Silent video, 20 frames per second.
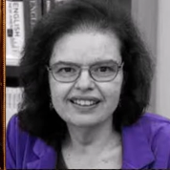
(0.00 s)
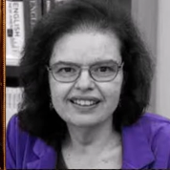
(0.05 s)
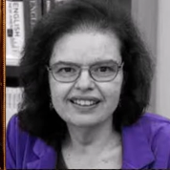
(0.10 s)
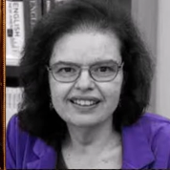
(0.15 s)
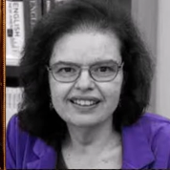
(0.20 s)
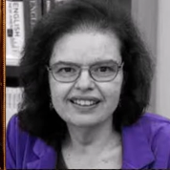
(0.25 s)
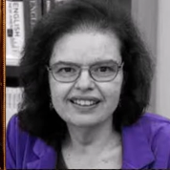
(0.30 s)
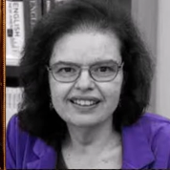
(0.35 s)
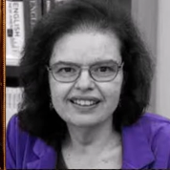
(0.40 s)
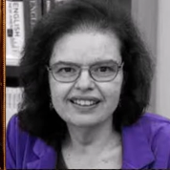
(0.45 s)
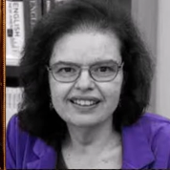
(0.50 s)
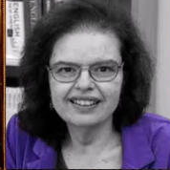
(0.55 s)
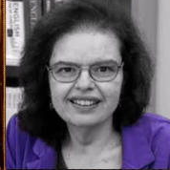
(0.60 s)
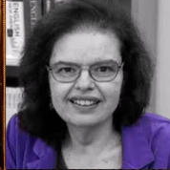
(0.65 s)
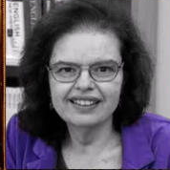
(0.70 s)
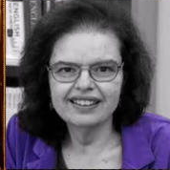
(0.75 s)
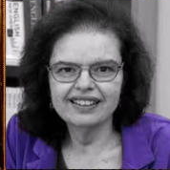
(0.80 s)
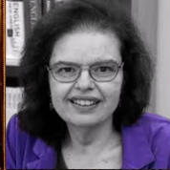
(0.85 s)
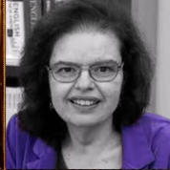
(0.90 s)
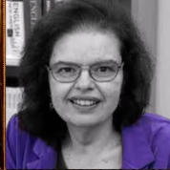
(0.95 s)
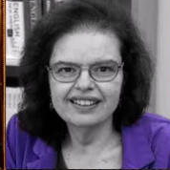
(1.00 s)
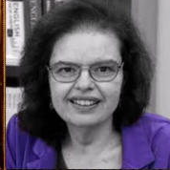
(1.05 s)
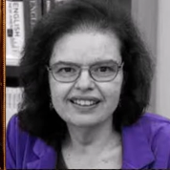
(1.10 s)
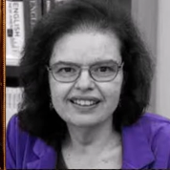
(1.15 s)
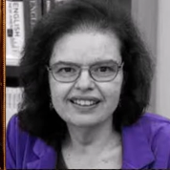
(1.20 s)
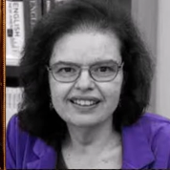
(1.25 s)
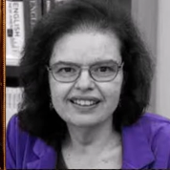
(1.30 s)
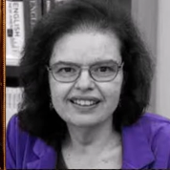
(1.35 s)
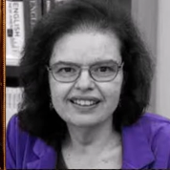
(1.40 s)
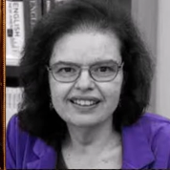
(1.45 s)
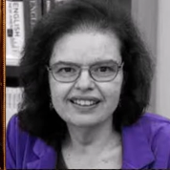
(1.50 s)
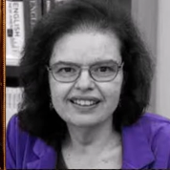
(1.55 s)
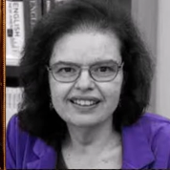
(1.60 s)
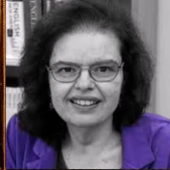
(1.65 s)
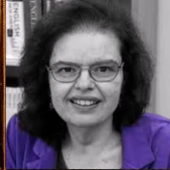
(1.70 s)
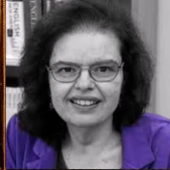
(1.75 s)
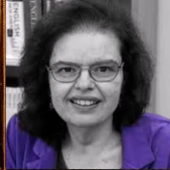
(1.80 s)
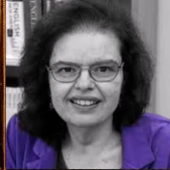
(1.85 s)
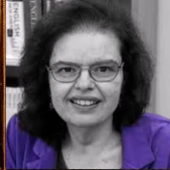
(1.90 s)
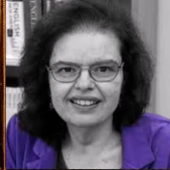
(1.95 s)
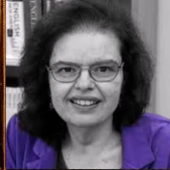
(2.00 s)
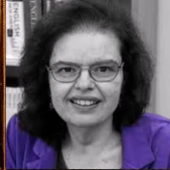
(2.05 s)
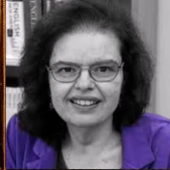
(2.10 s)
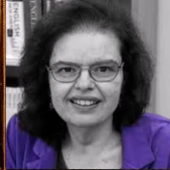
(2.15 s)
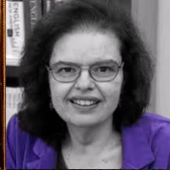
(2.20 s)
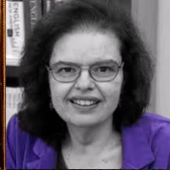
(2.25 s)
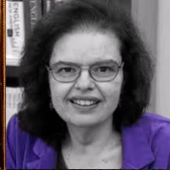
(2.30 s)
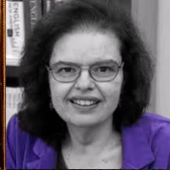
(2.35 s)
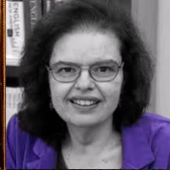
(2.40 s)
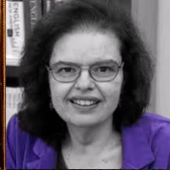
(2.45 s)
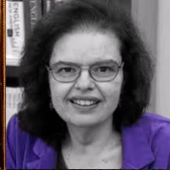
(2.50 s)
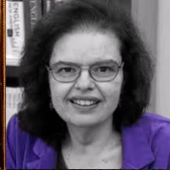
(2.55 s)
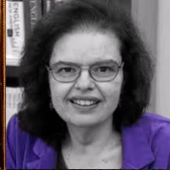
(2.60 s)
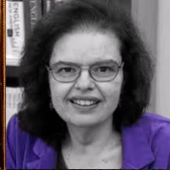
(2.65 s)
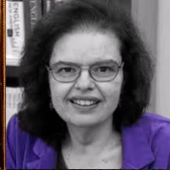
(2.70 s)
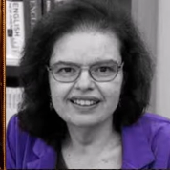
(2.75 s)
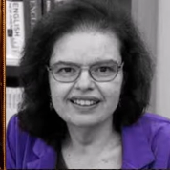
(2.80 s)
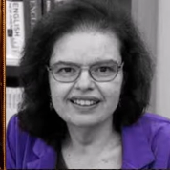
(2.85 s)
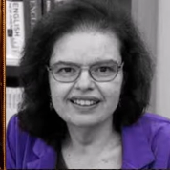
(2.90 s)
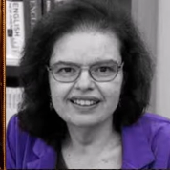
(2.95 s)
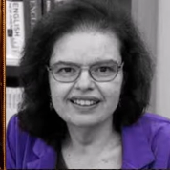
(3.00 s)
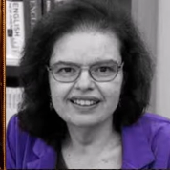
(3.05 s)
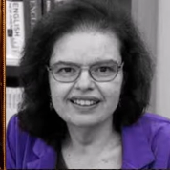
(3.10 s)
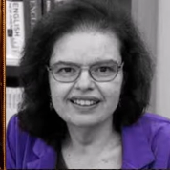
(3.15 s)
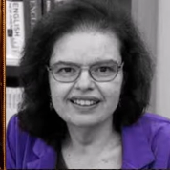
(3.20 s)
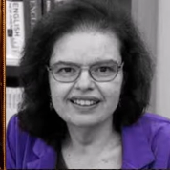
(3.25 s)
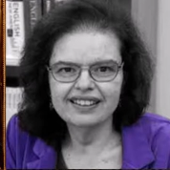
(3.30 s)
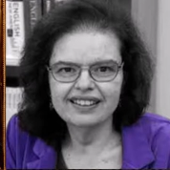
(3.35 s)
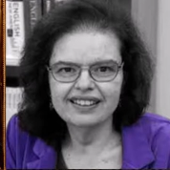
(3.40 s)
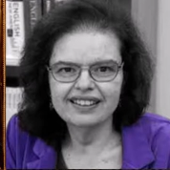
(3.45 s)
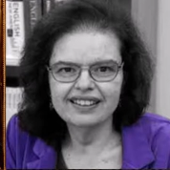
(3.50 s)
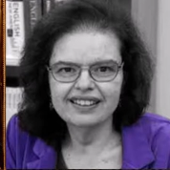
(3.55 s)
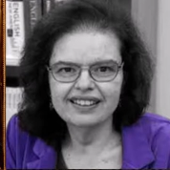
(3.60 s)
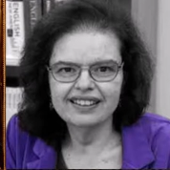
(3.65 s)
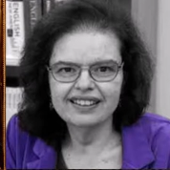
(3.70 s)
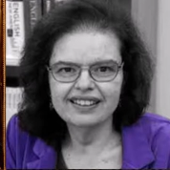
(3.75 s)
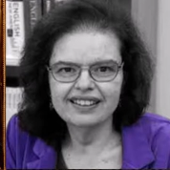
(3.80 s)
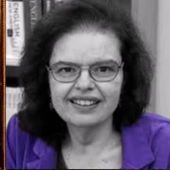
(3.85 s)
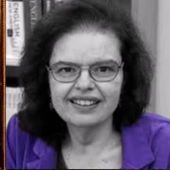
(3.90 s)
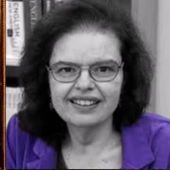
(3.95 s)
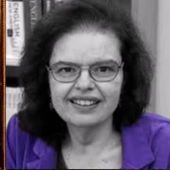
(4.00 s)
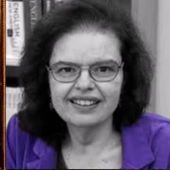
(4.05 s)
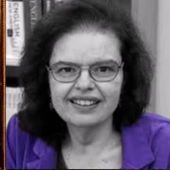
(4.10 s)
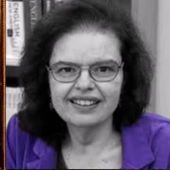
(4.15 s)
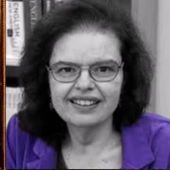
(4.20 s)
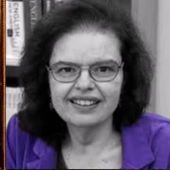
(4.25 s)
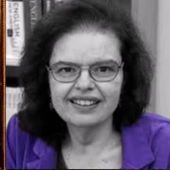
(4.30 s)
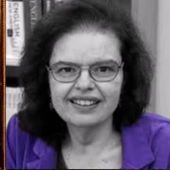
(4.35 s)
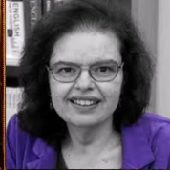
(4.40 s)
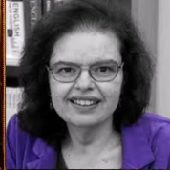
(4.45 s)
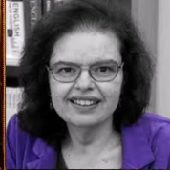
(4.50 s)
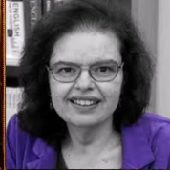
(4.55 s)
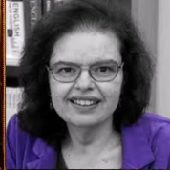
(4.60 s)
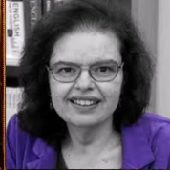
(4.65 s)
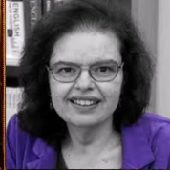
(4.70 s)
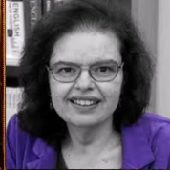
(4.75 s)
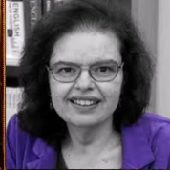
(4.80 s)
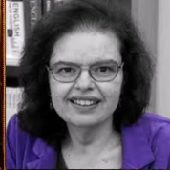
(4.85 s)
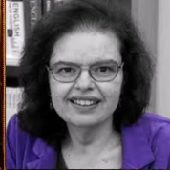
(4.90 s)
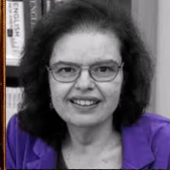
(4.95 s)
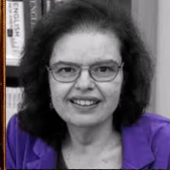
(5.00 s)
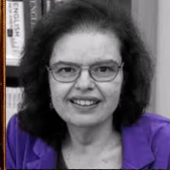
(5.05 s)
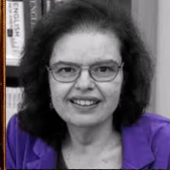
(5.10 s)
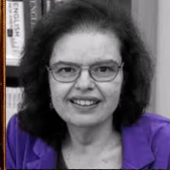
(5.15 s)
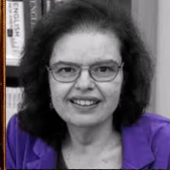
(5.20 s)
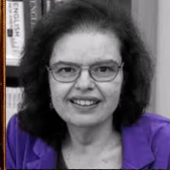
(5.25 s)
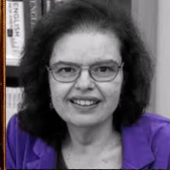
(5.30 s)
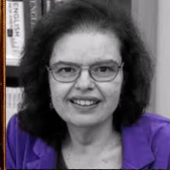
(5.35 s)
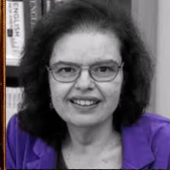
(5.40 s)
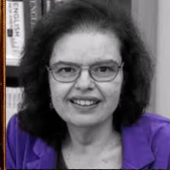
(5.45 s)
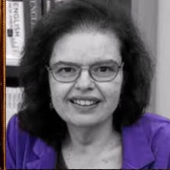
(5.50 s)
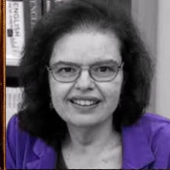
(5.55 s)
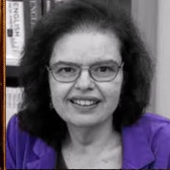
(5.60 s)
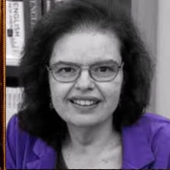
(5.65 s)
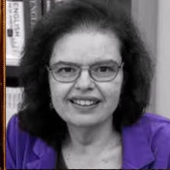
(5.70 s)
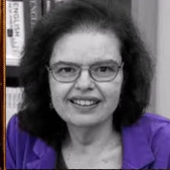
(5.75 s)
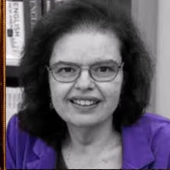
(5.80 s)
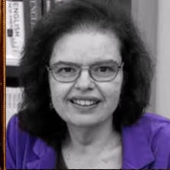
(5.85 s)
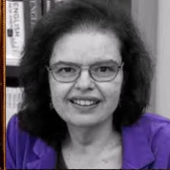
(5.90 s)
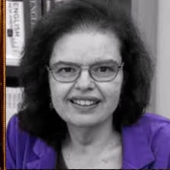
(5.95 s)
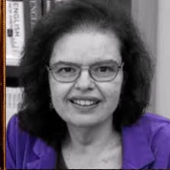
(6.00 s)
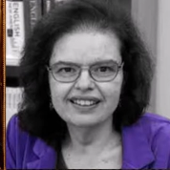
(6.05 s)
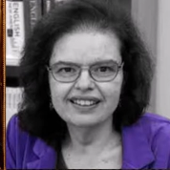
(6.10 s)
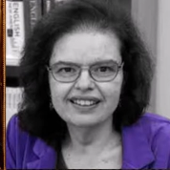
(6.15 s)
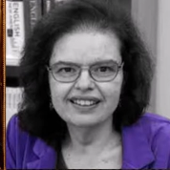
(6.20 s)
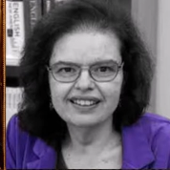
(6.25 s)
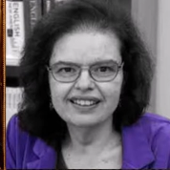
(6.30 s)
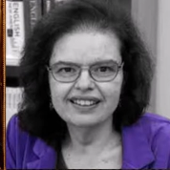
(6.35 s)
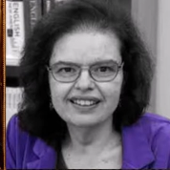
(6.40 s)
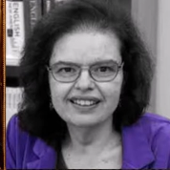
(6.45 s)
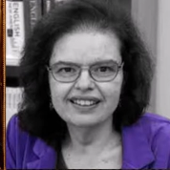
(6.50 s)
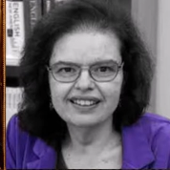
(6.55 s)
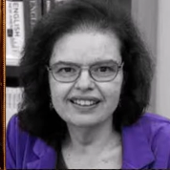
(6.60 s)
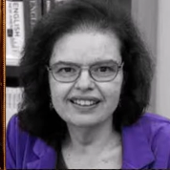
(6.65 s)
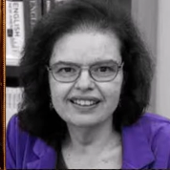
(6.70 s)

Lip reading: [no speech]